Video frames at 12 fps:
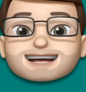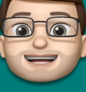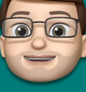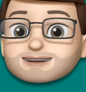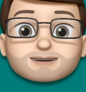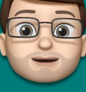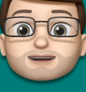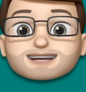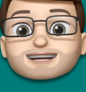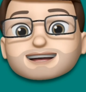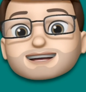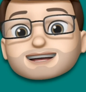If your
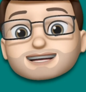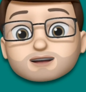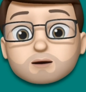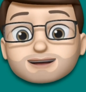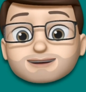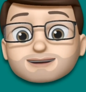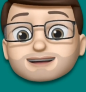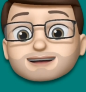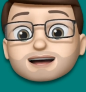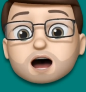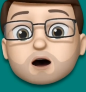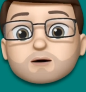postcard doesn't quite fill
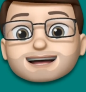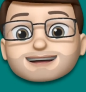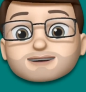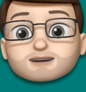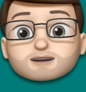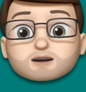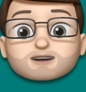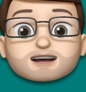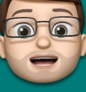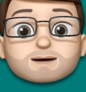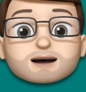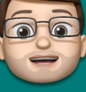the whole length of your
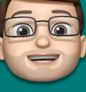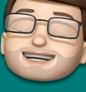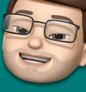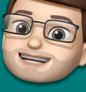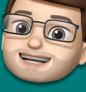timeline,